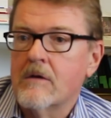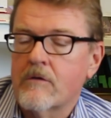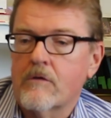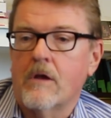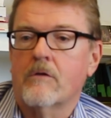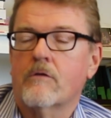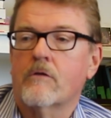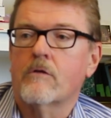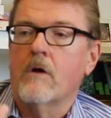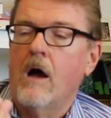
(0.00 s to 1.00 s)

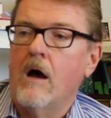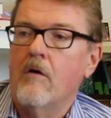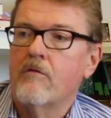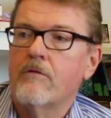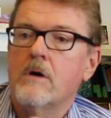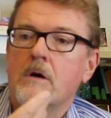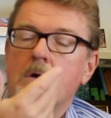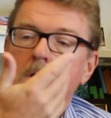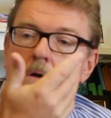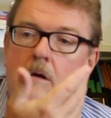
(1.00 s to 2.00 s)
consists of
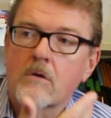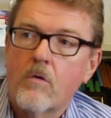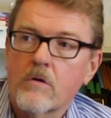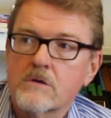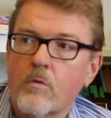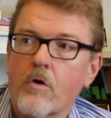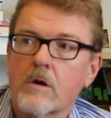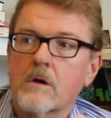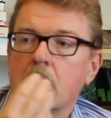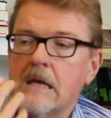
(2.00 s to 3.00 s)

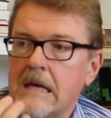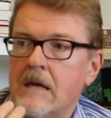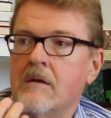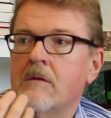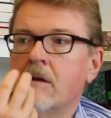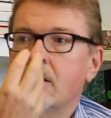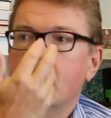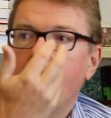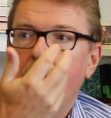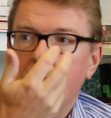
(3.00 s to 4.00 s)
coursework in
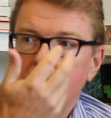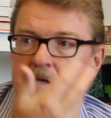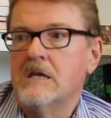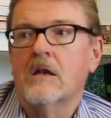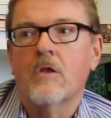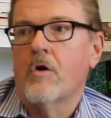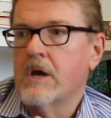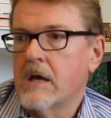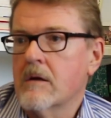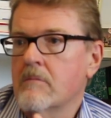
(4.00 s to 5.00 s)
the machine
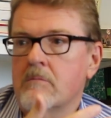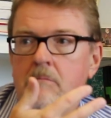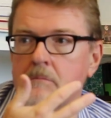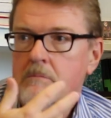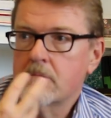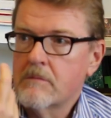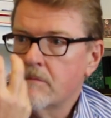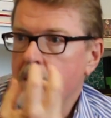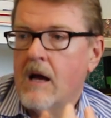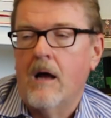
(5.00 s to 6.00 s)
learning
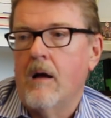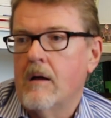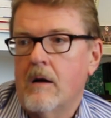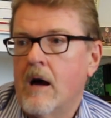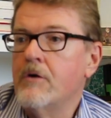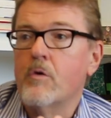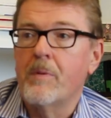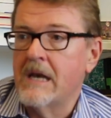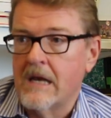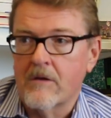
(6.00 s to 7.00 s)

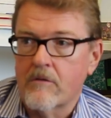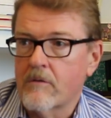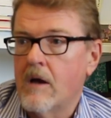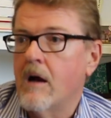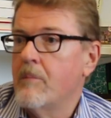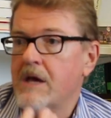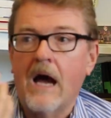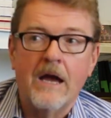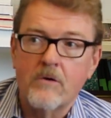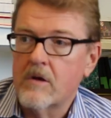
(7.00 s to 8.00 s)
underpinnings
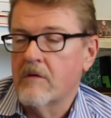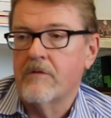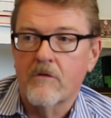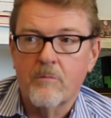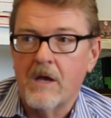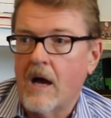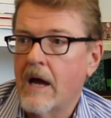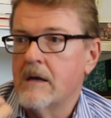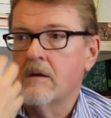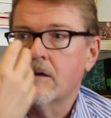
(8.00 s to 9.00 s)
behind all of this,
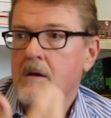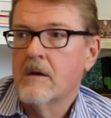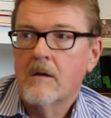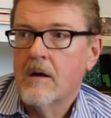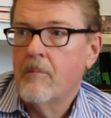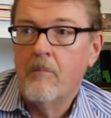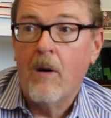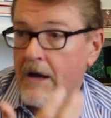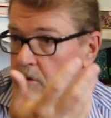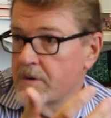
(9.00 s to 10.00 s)
behind
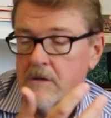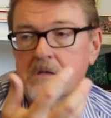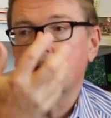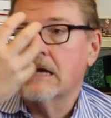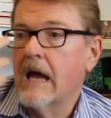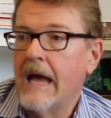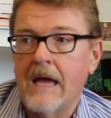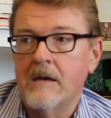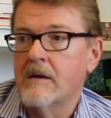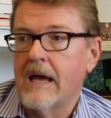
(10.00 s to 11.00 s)
model building
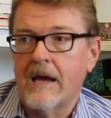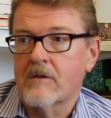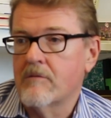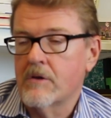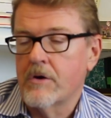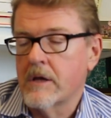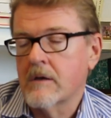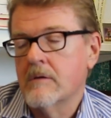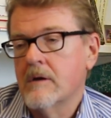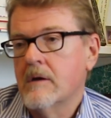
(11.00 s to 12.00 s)
and active
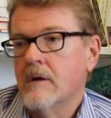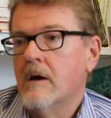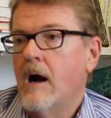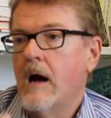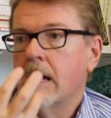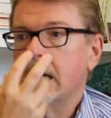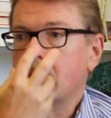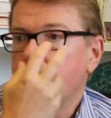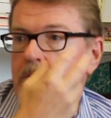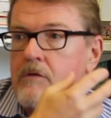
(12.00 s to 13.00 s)
learning.
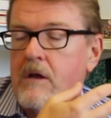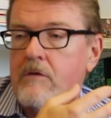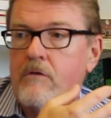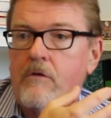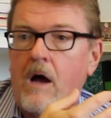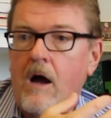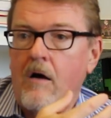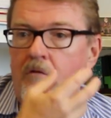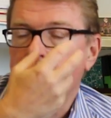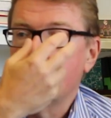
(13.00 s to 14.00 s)
It consists
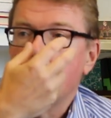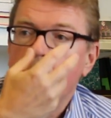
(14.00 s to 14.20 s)
of